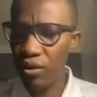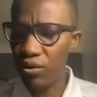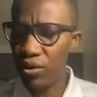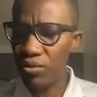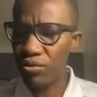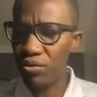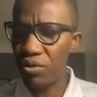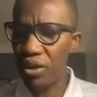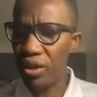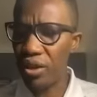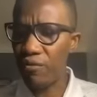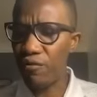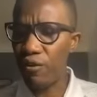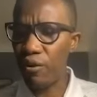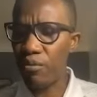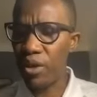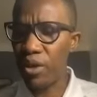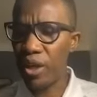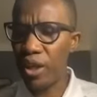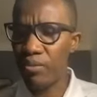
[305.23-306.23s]
I want to read
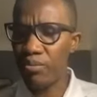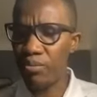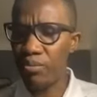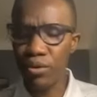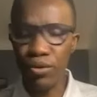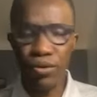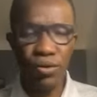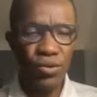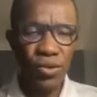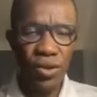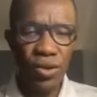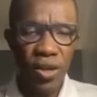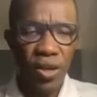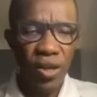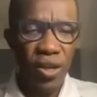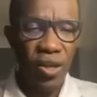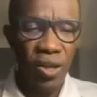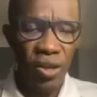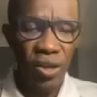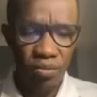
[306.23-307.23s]
from Hebrews,
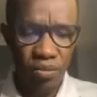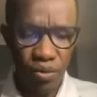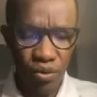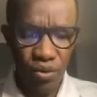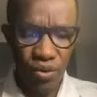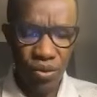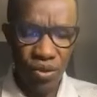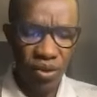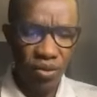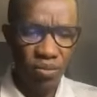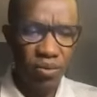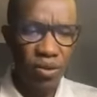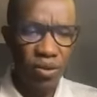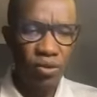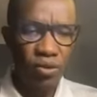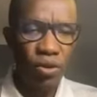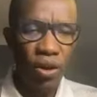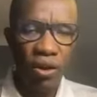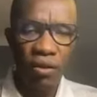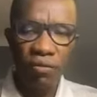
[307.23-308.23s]
Hebrews chapter
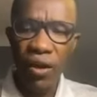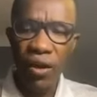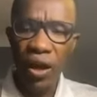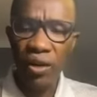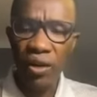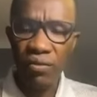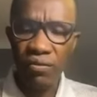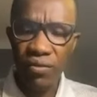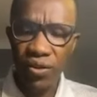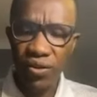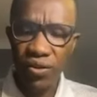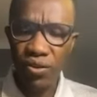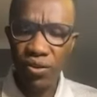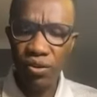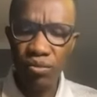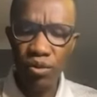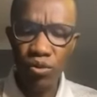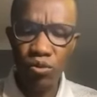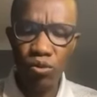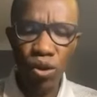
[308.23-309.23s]
12 and verse
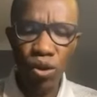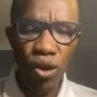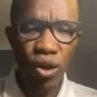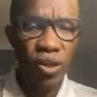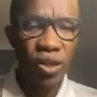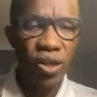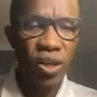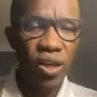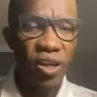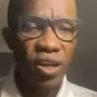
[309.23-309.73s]
number 1.